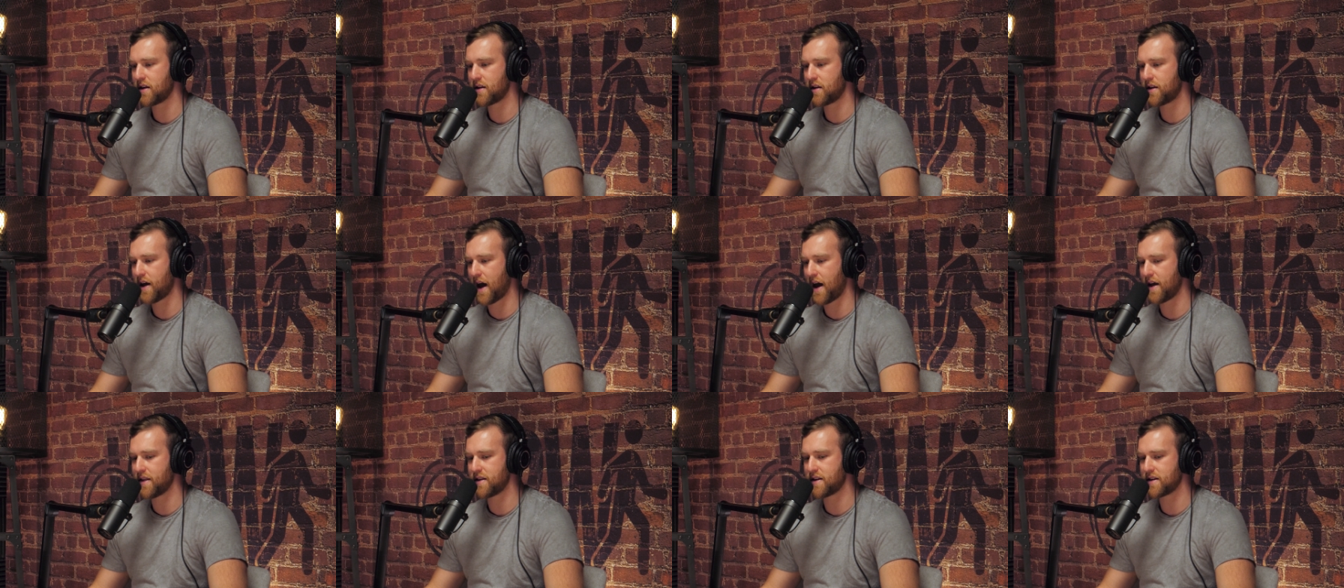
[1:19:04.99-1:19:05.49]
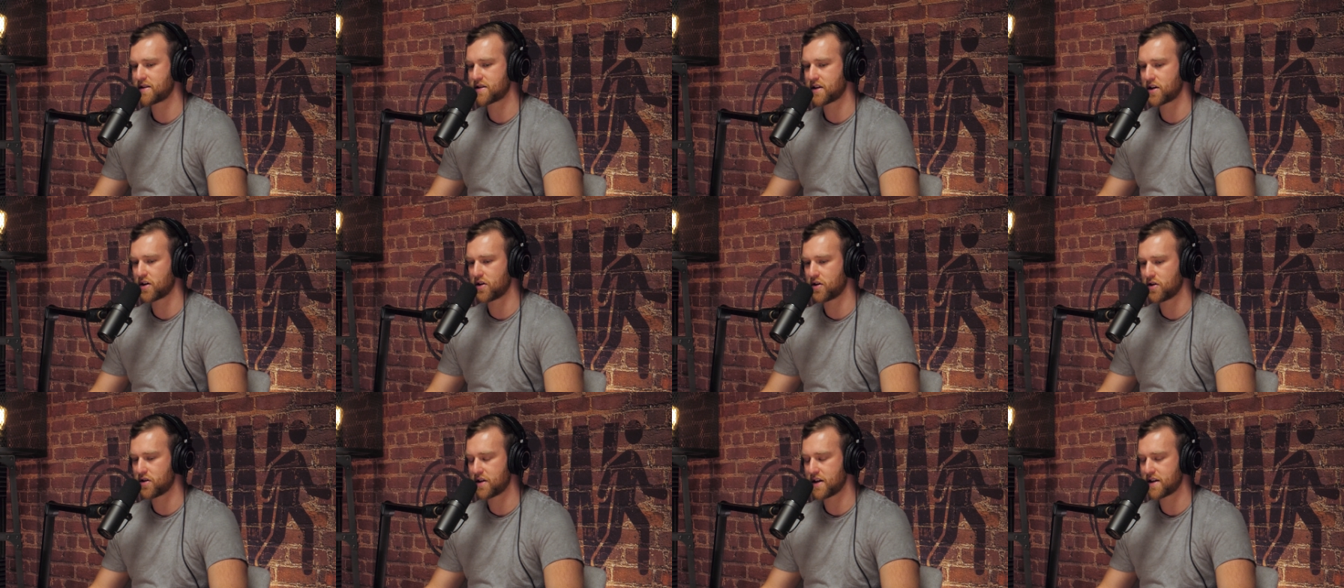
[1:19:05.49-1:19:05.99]
that
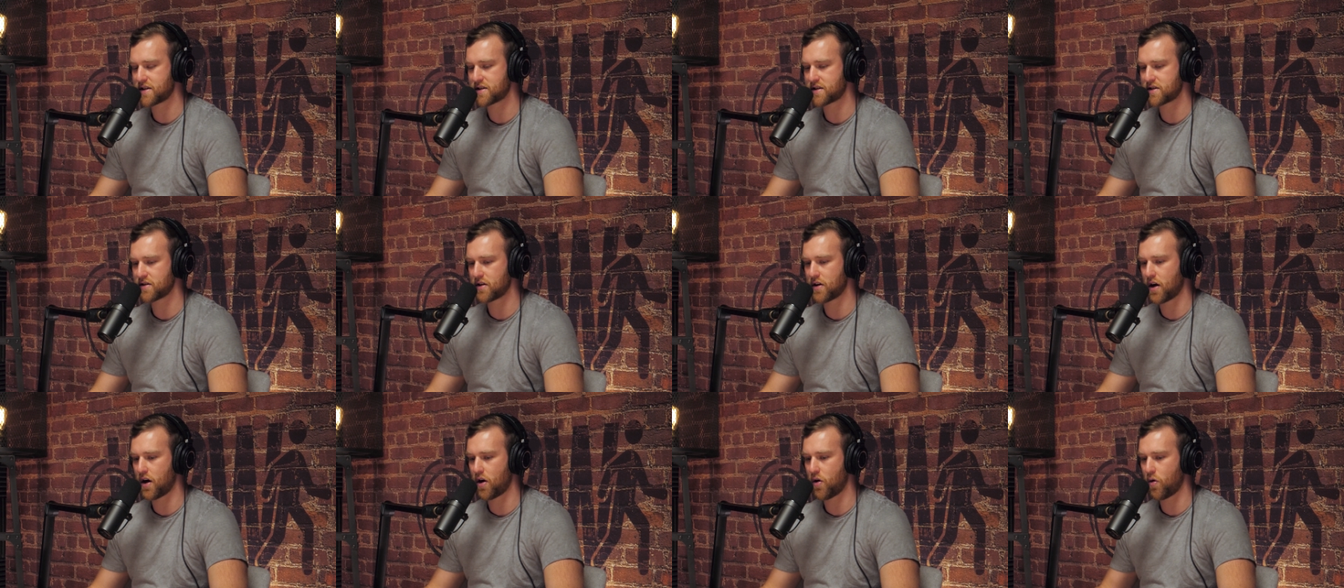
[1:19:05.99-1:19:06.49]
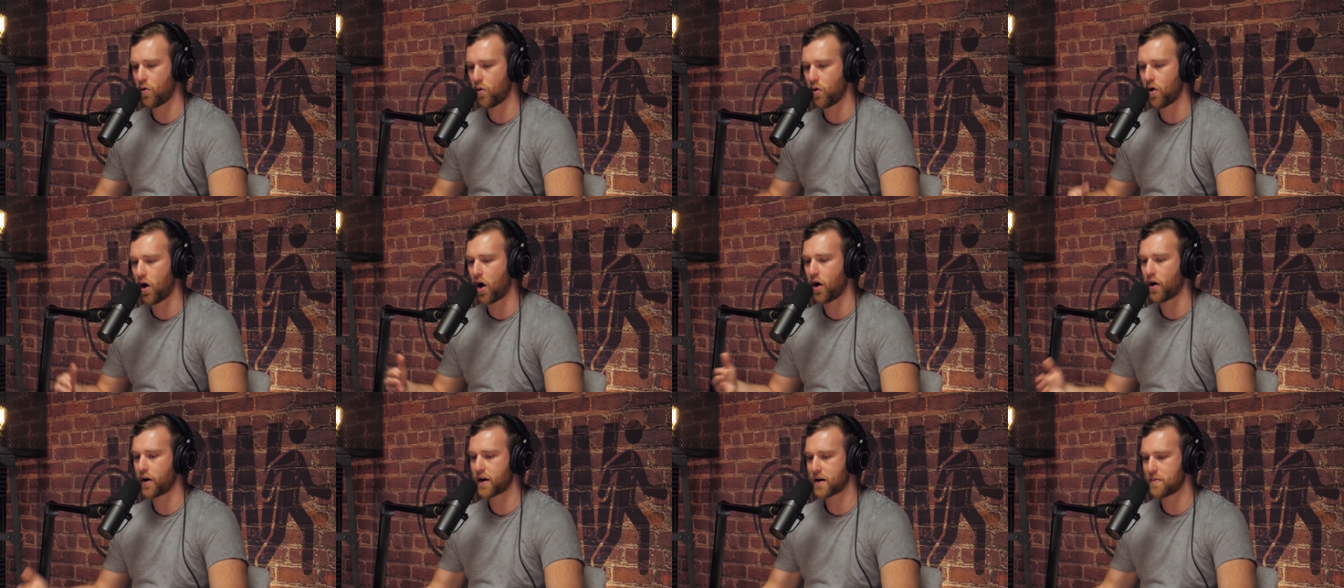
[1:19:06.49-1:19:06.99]
this whole
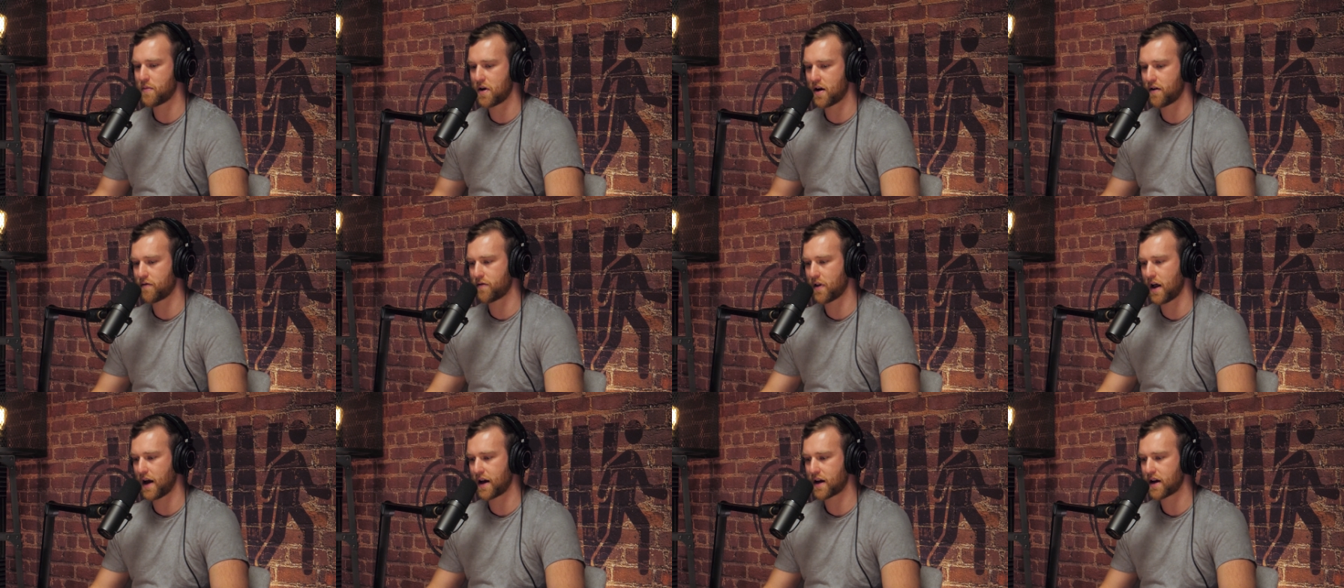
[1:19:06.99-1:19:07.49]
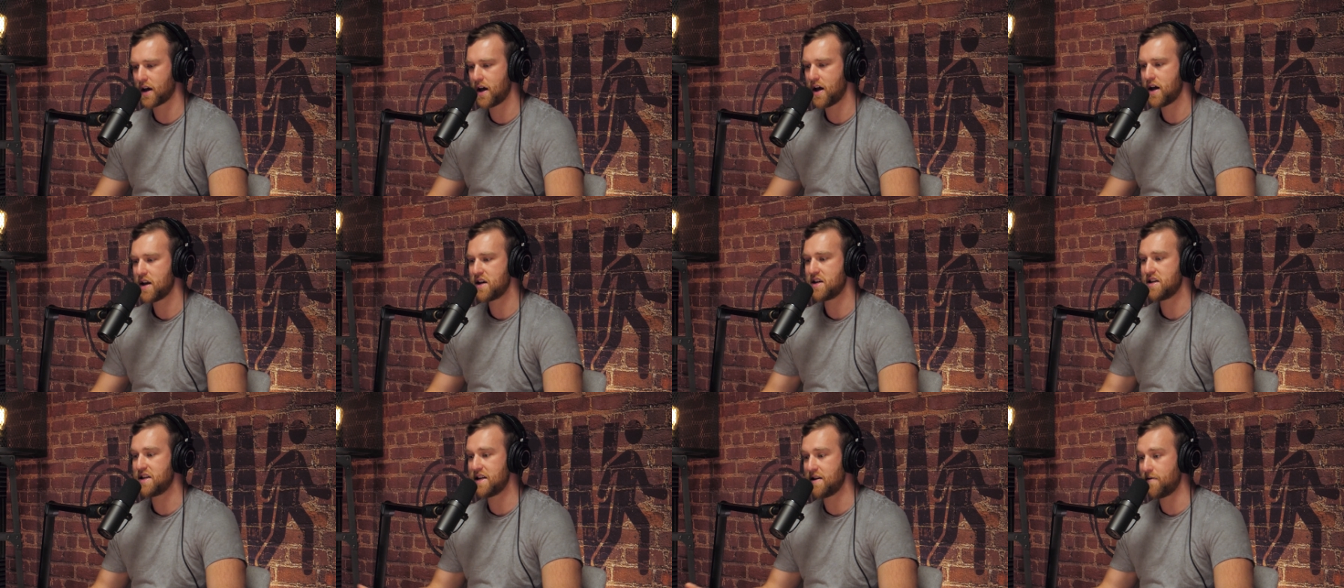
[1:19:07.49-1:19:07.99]
argument of like
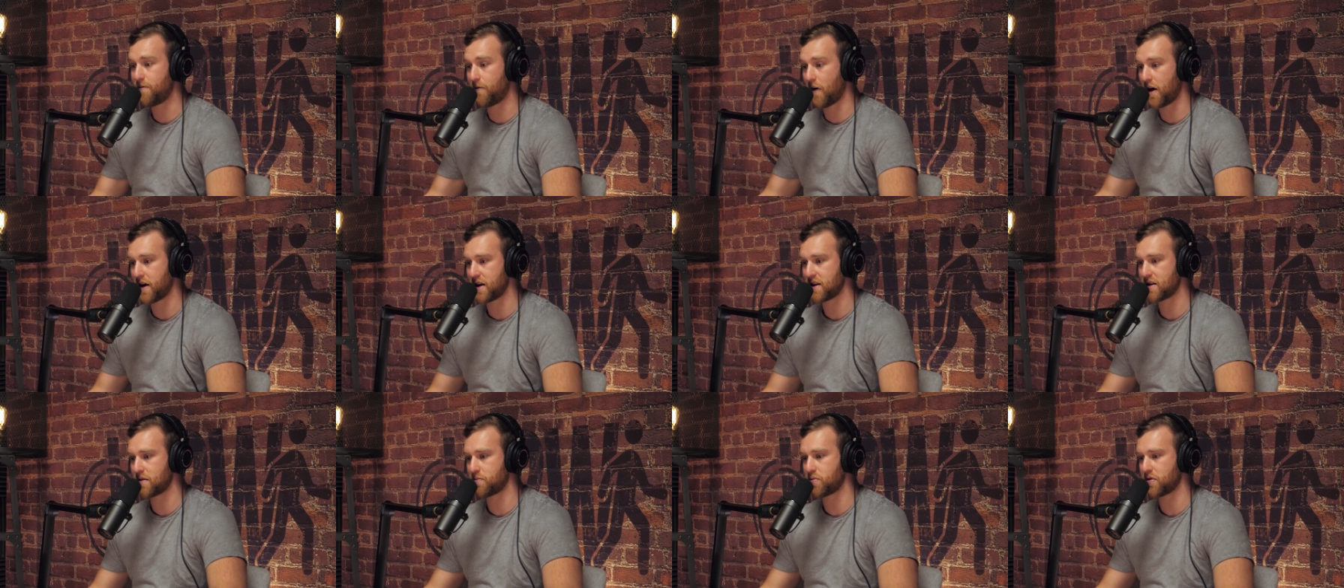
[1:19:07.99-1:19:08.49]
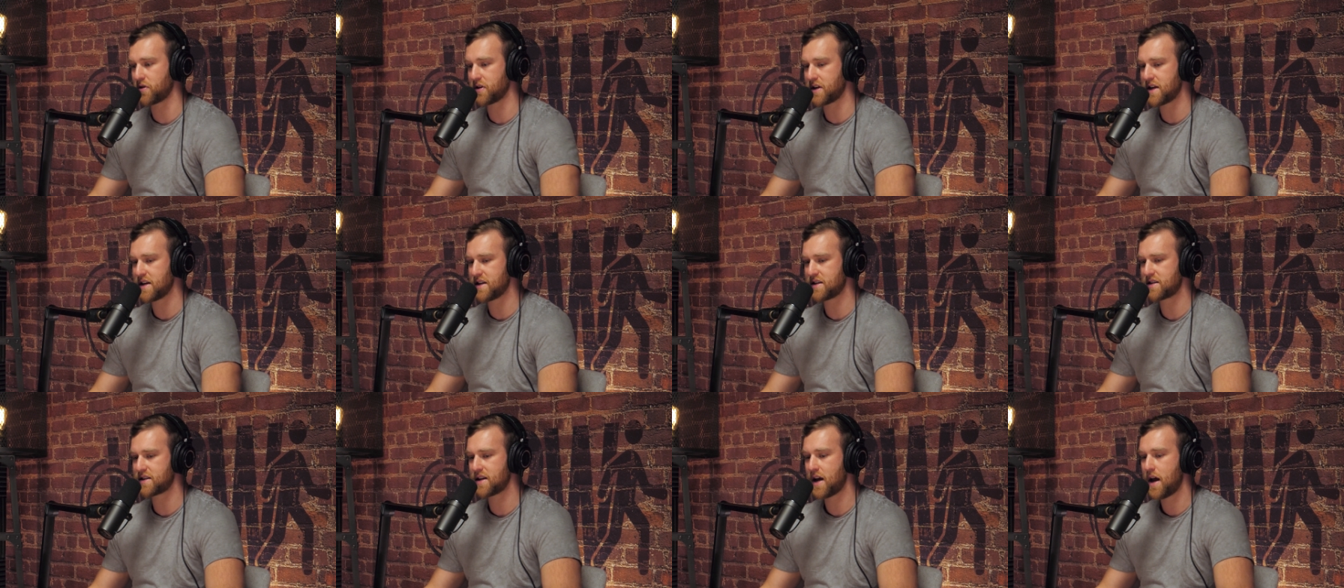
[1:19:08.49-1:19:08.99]
defunding the
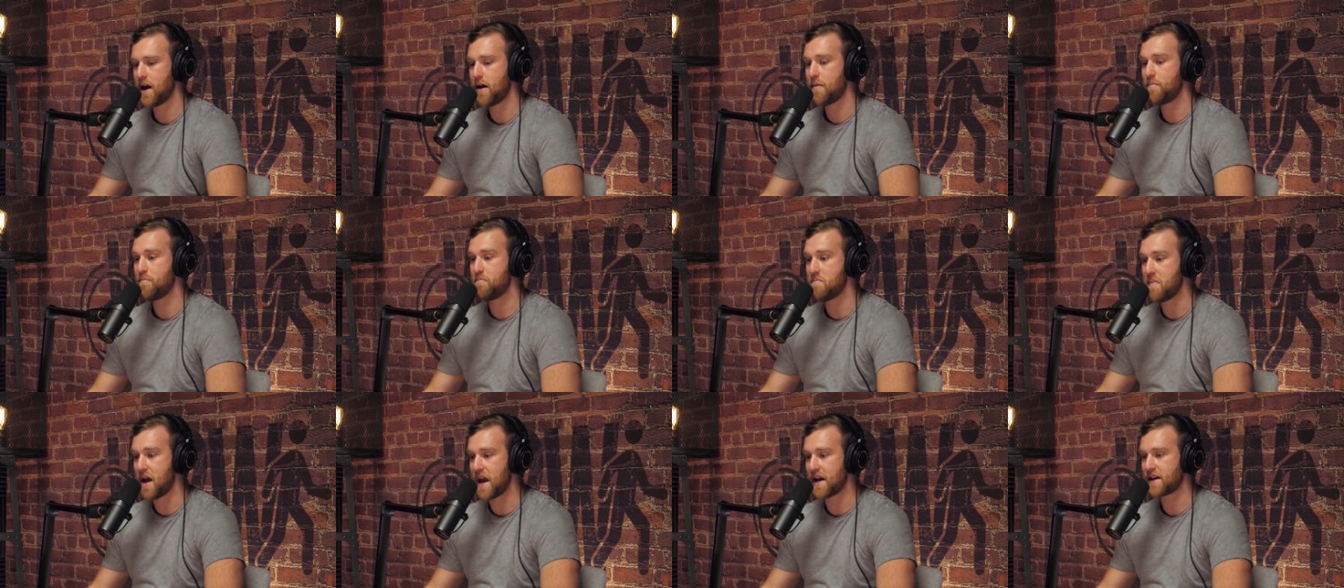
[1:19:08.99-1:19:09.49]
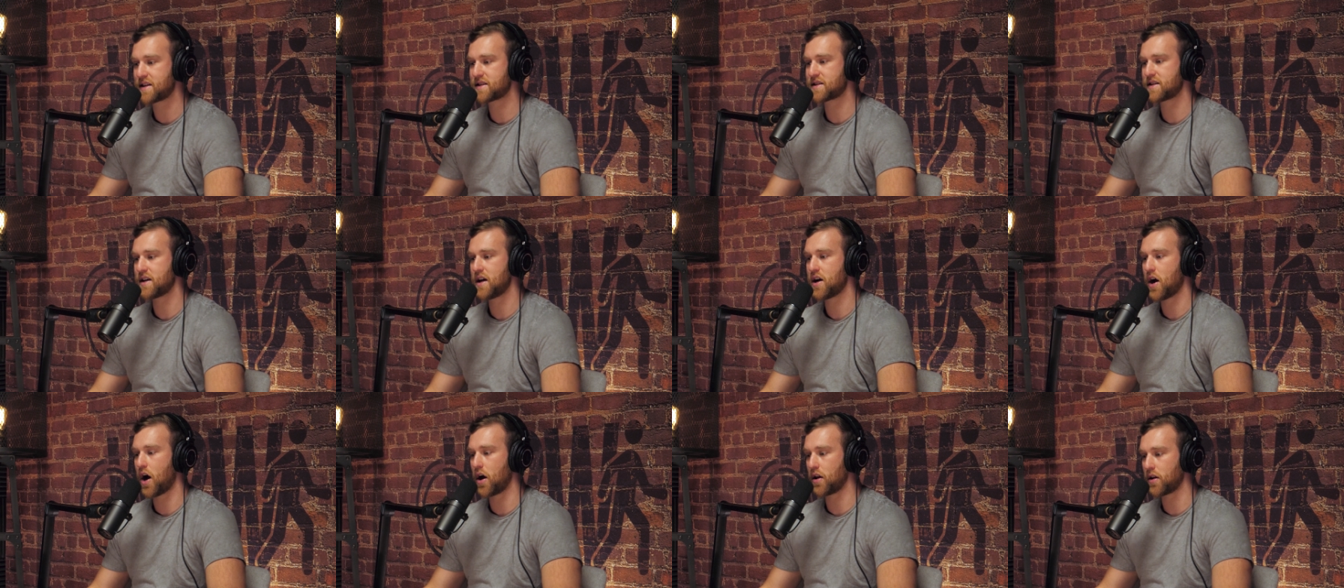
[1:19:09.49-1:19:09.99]
police makes
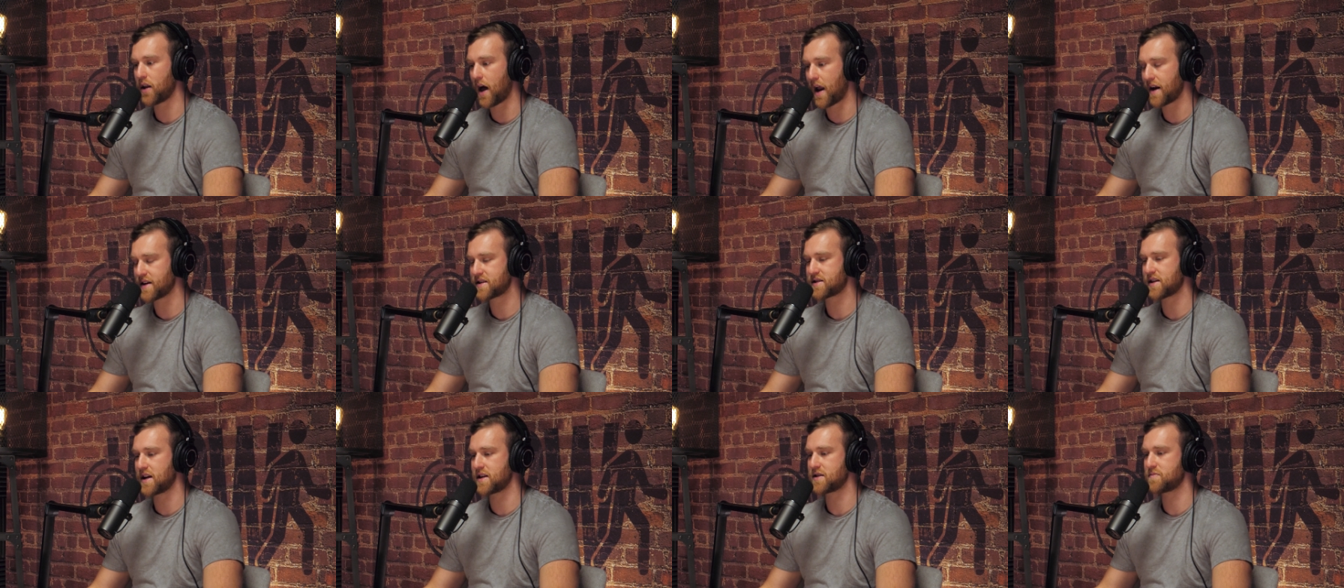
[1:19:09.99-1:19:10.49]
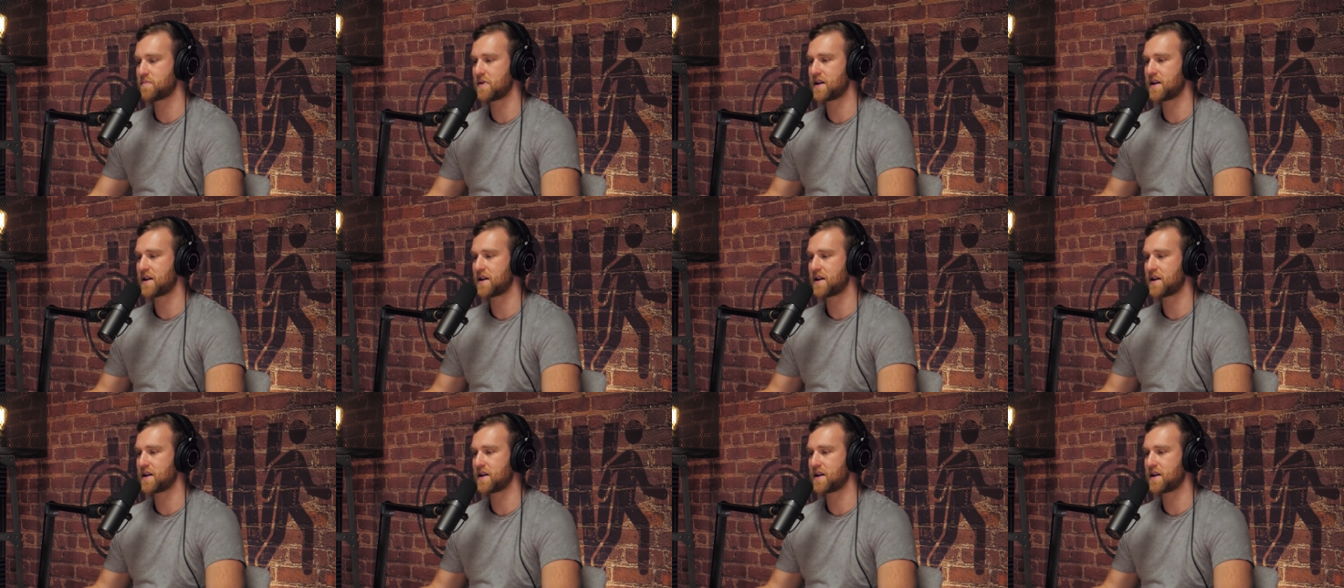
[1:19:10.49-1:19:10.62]
a lot of sense,